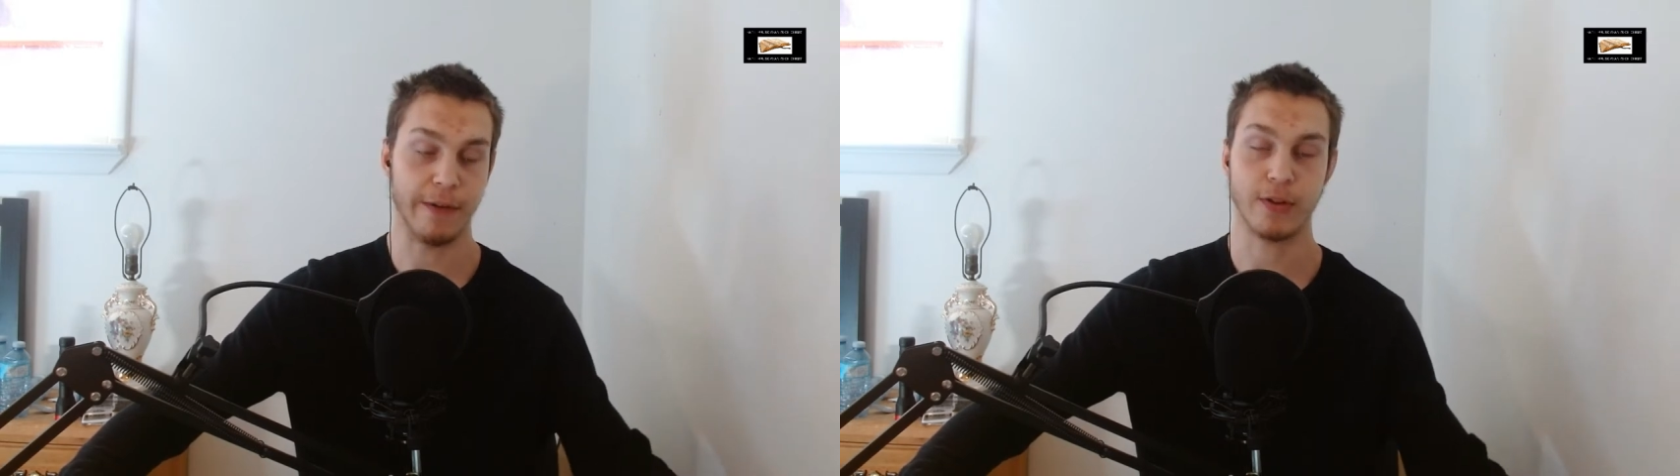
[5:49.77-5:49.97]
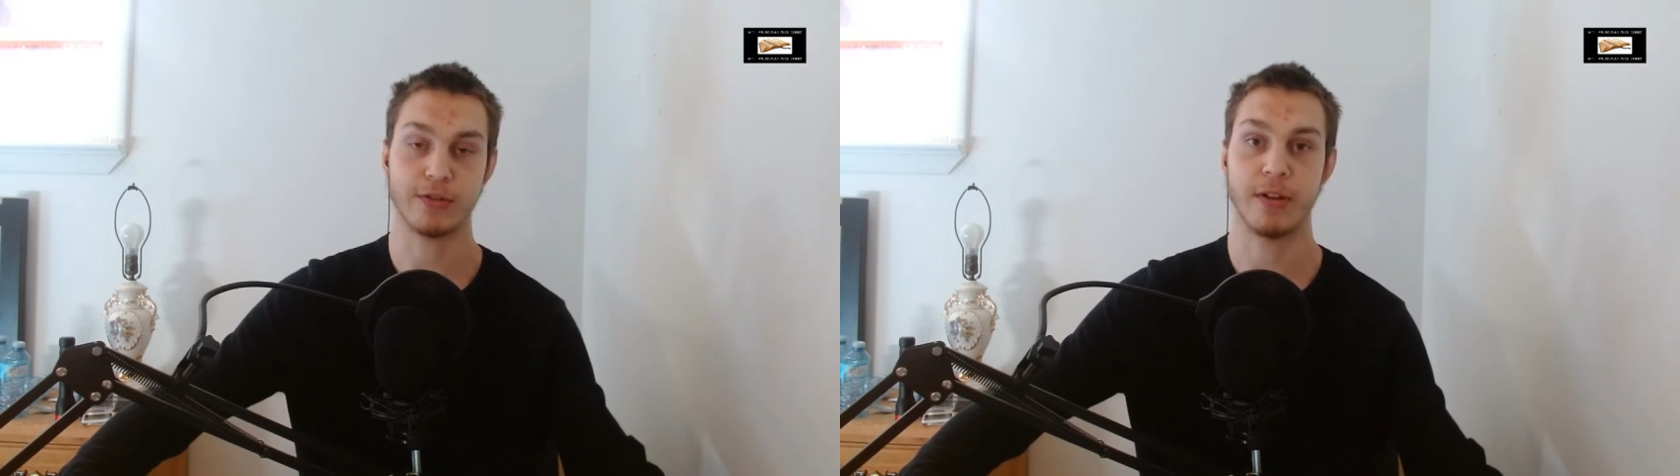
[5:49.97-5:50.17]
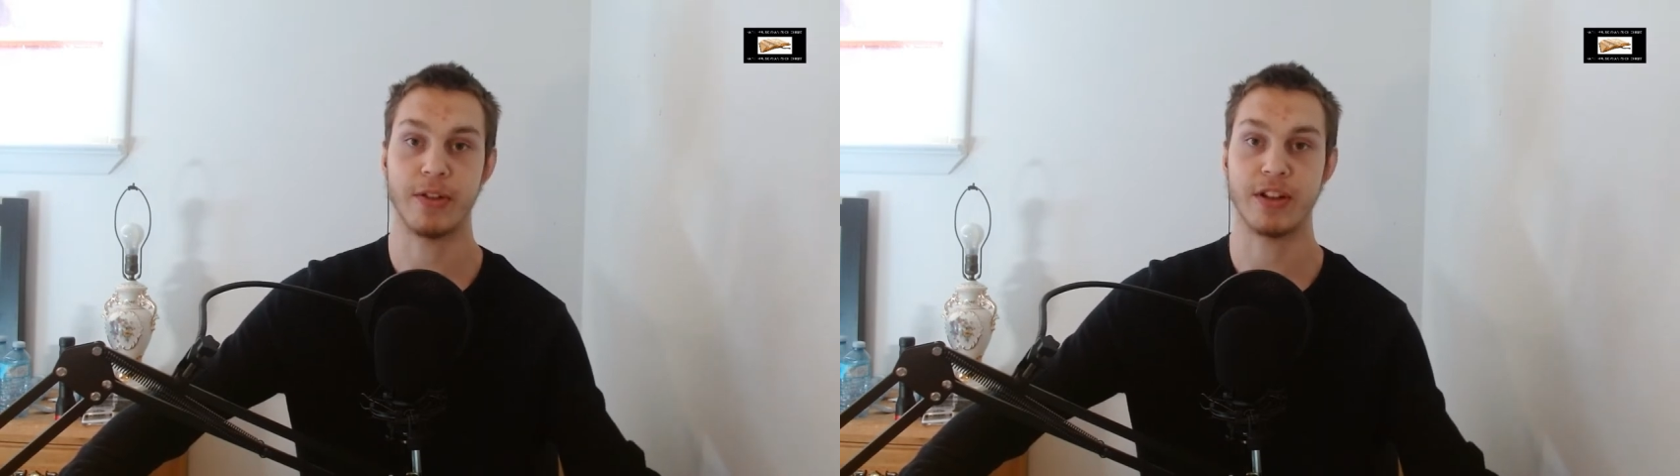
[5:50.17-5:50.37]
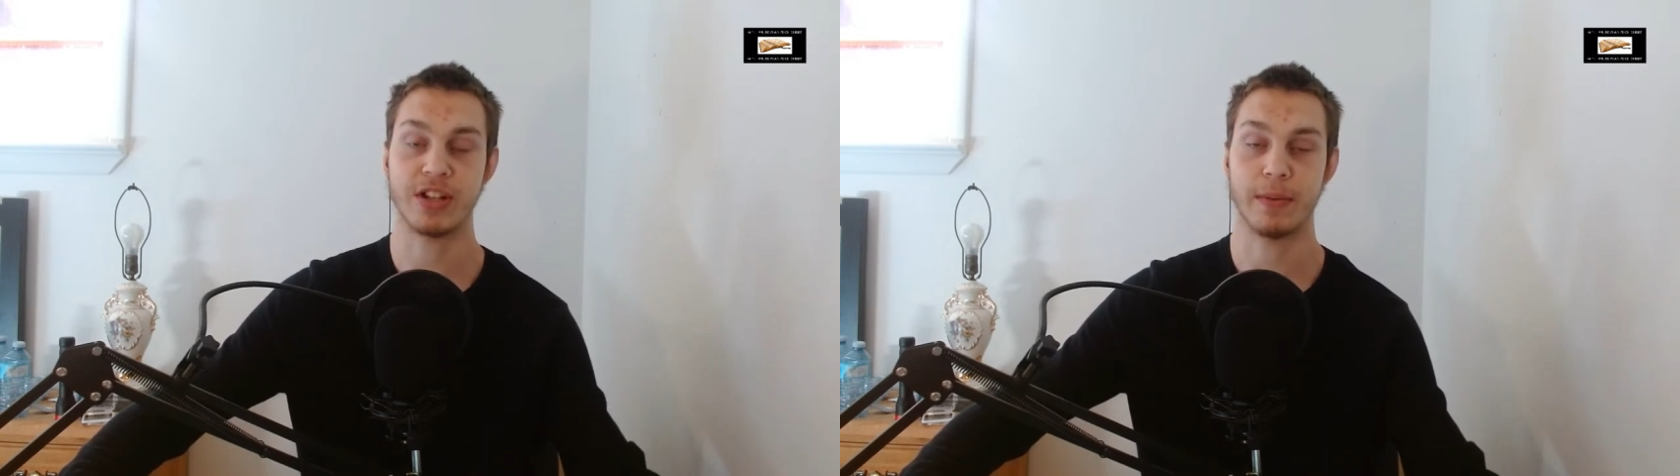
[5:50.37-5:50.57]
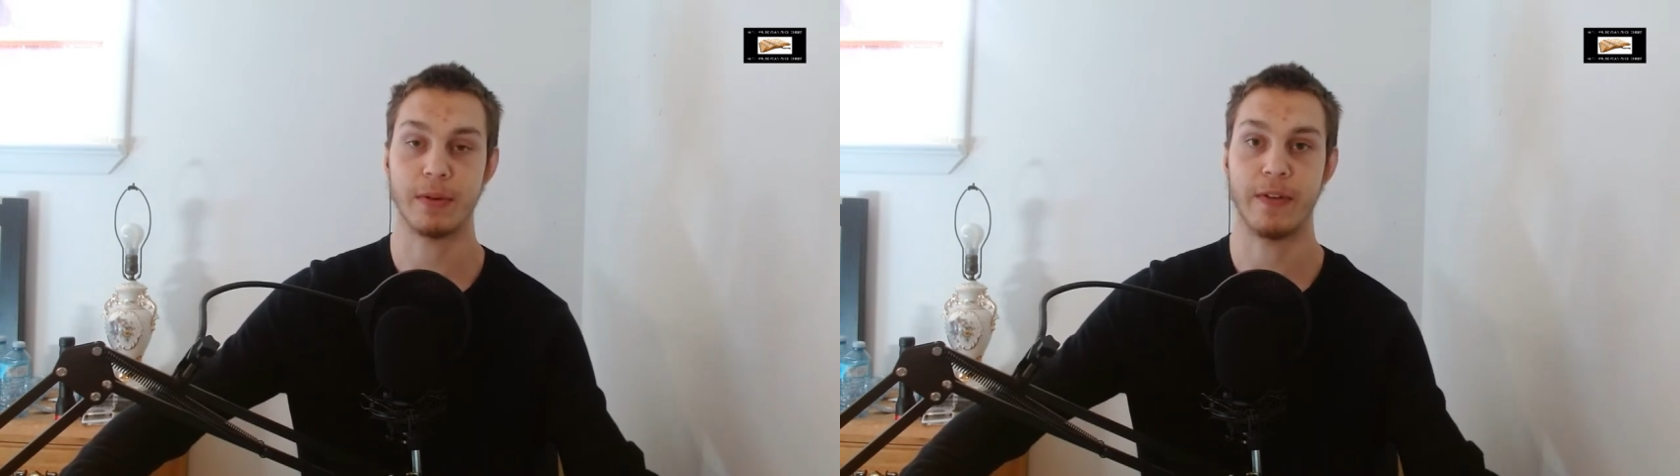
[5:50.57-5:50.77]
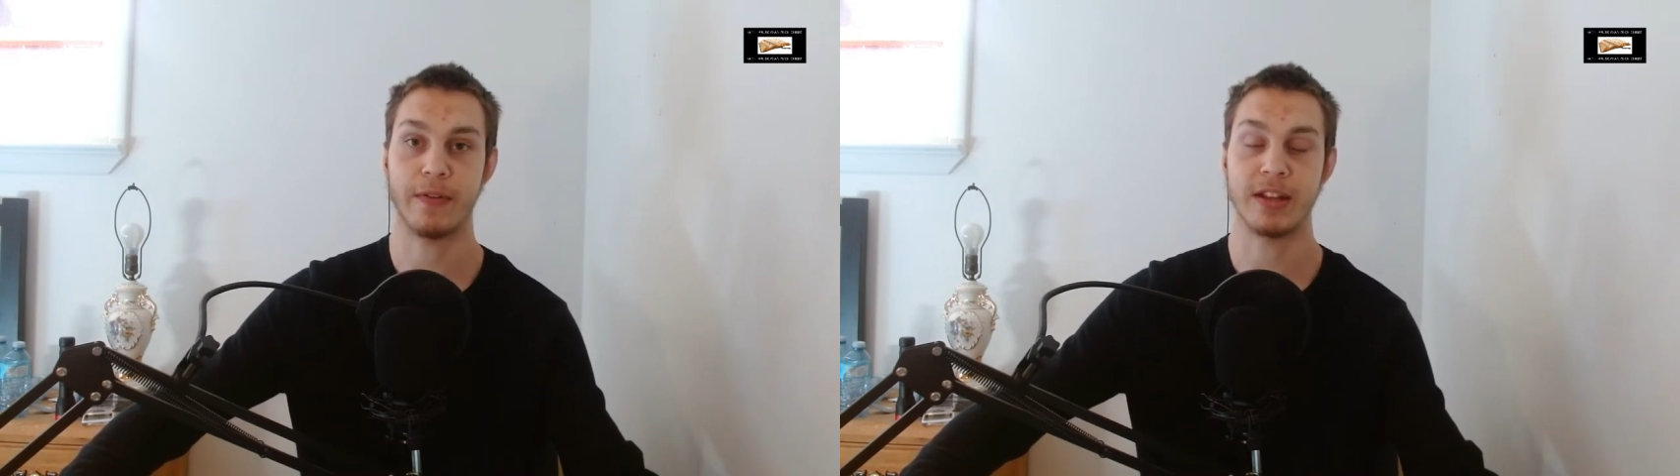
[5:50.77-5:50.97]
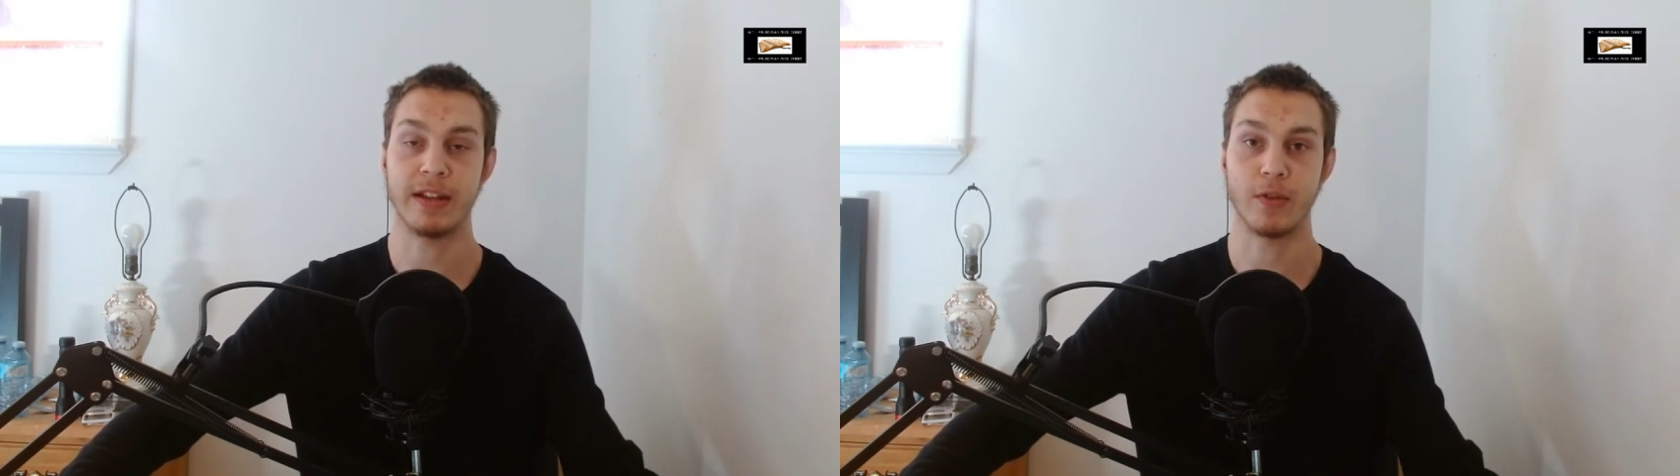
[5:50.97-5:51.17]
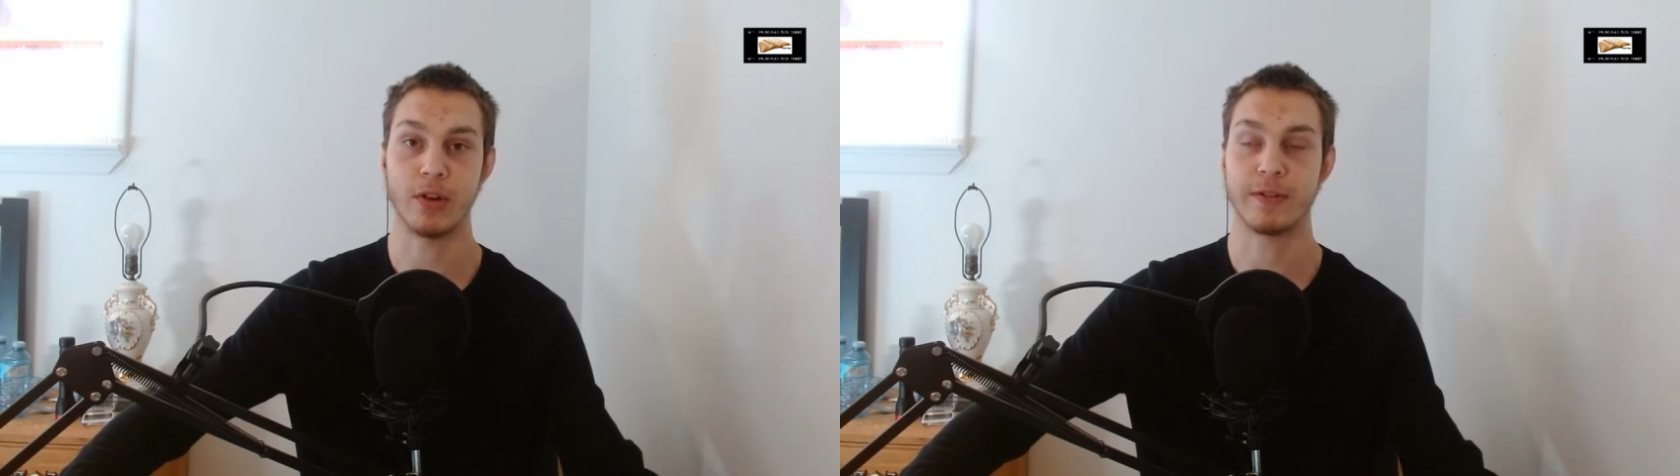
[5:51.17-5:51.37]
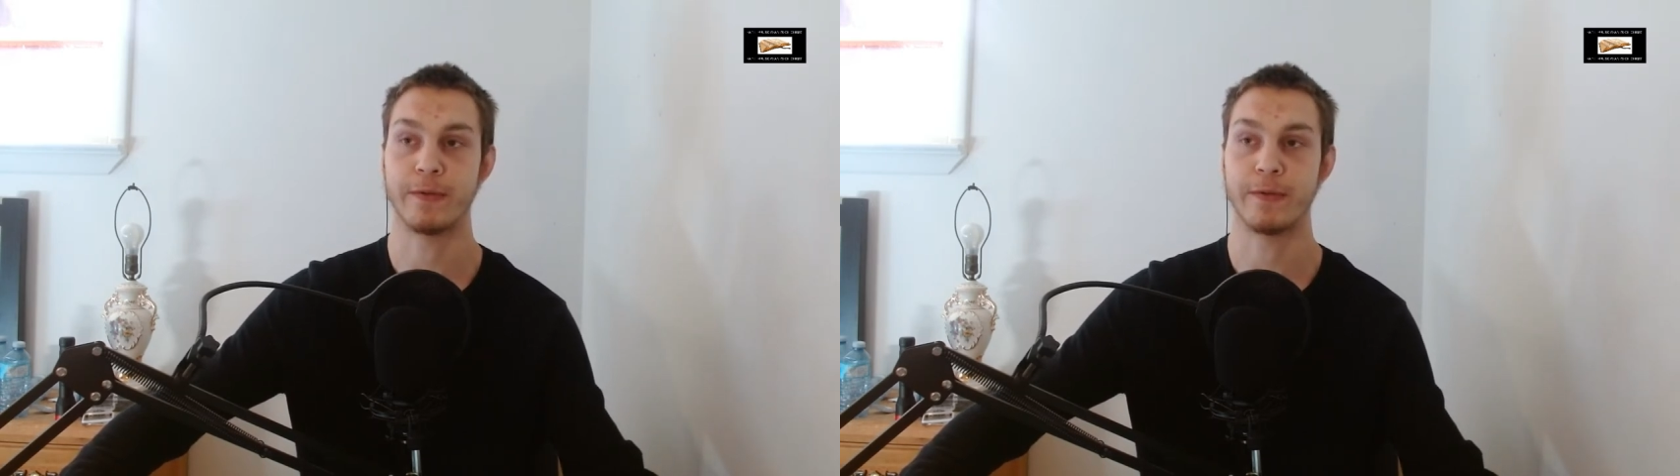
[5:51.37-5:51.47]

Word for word: 1 Corinthians chapter 15 verse